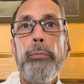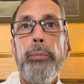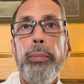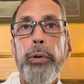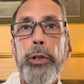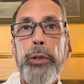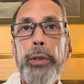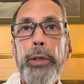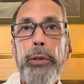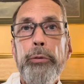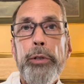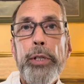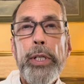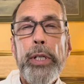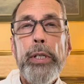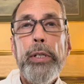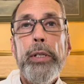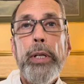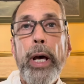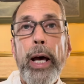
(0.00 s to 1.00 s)

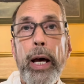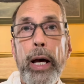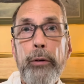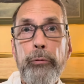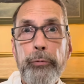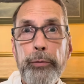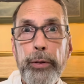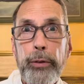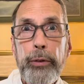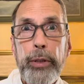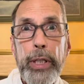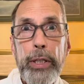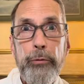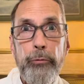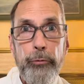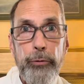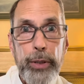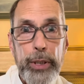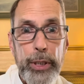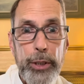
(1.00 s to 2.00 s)
produces after they've
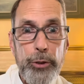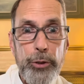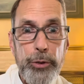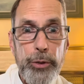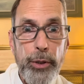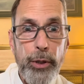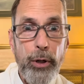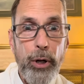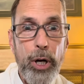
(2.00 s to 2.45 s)
finished your